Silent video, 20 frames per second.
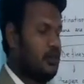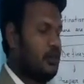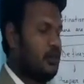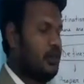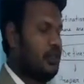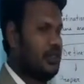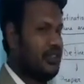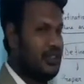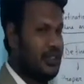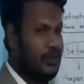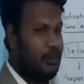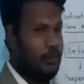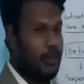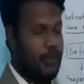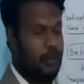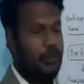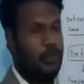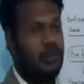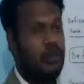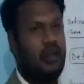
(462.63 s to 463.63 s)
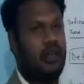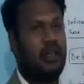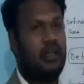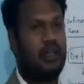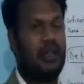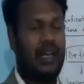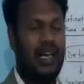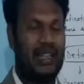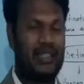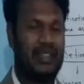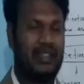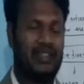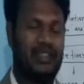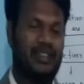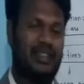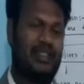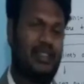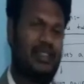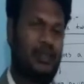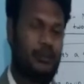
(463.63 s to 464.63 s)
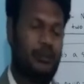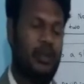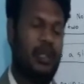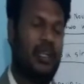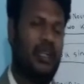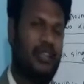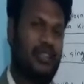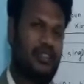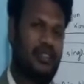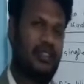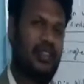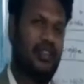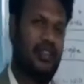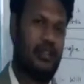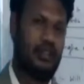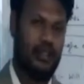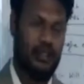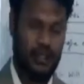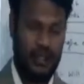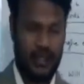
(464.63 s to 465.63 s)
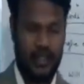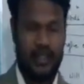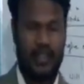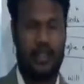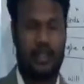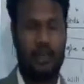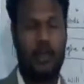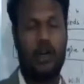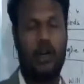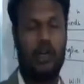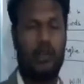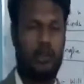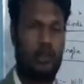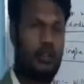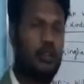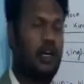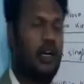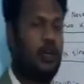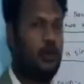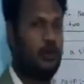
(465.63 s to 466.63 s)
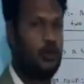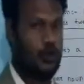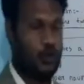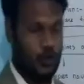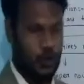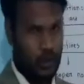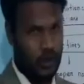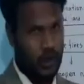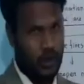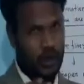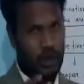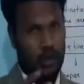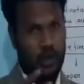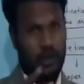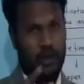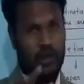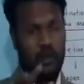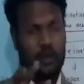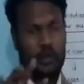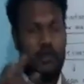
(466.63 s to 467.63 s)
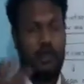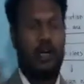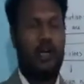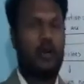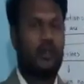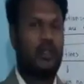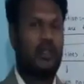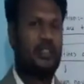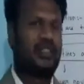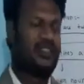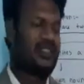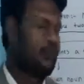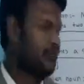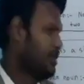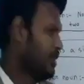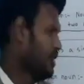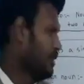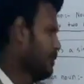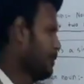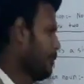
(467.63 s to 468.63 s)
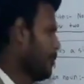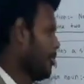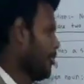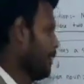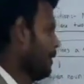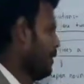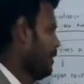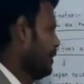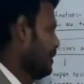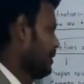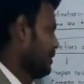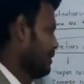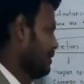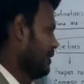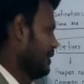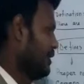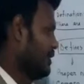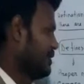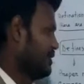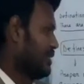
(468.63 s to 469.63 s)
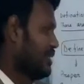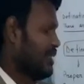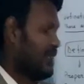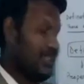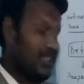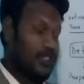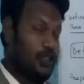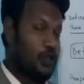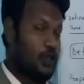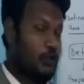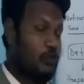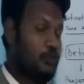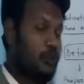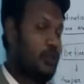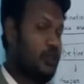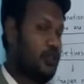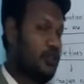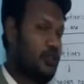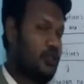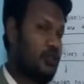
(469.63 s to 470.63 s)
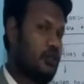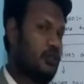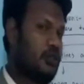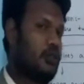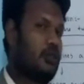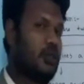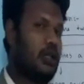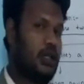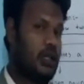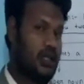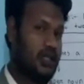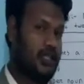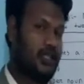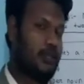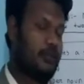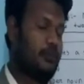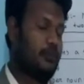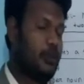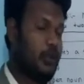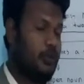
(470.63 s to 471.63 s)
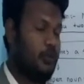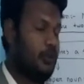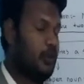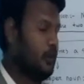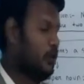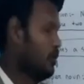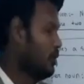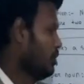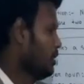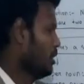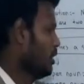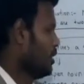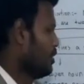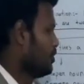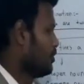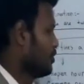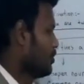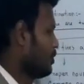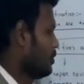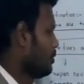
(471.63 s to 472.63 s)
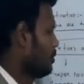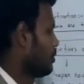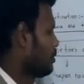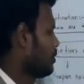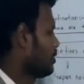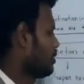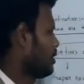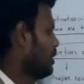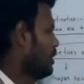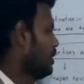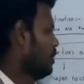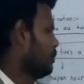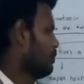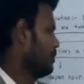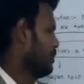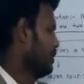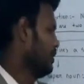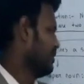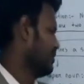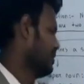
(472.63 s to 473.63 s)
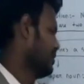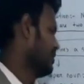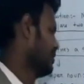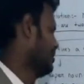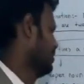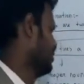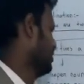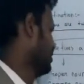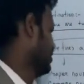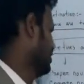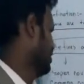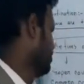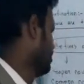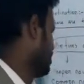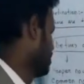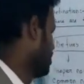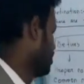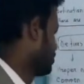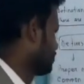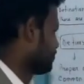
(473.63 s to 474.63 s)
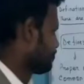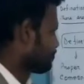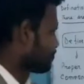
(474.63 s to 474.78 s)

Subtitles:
when some people are gathering in a place, and they are called crowd. So crowd is something that is a collection of person, collection of people. So crowd is a collective noun.